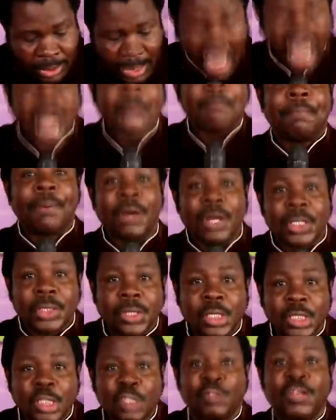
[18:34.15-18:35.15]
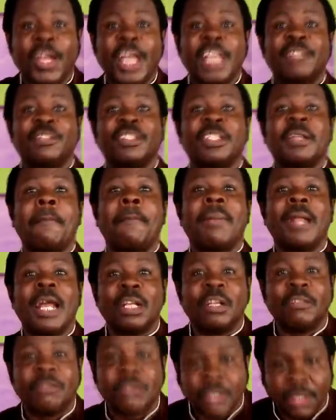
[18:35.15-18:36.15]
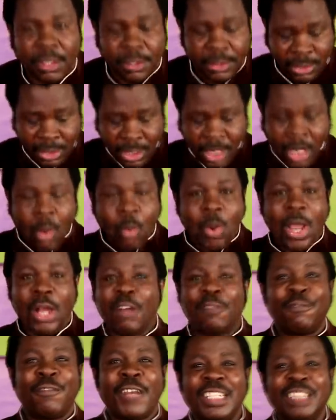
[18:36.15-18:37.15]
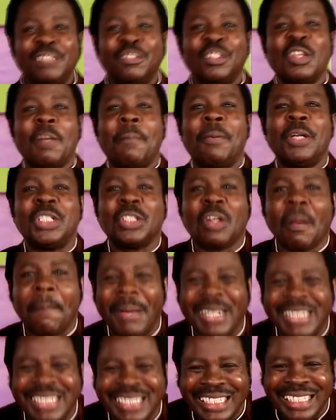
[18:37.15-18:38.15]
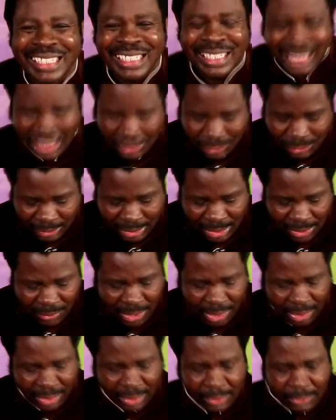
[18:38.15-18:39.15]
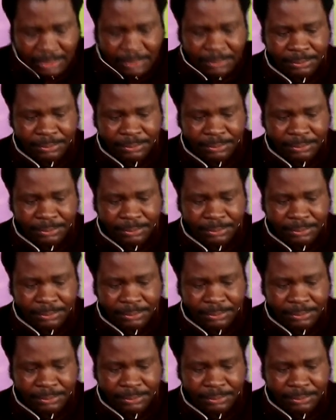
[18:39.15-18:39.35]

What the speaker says: Apostles fight for the plan of God. We are not fighting for your political party. That's not our work.